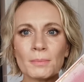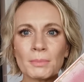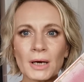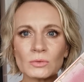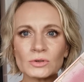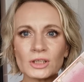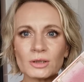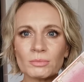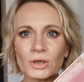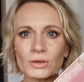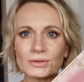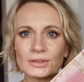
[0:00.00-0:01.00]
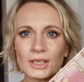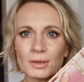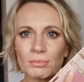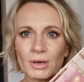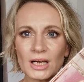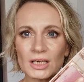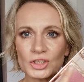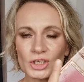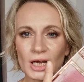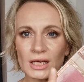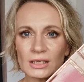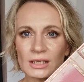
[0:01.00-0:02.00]
powder, bronzer, blush,
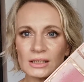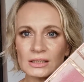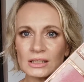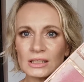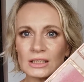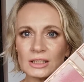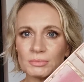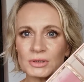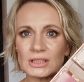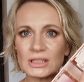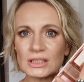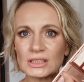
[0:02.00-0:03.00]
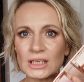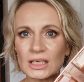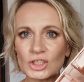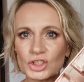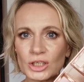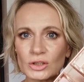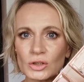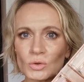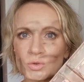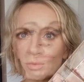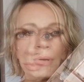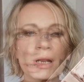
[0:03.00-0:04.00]
highlighter, lipsticks,
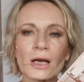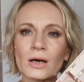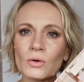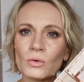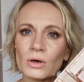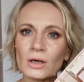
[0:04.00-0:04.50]
eyeshadows, brow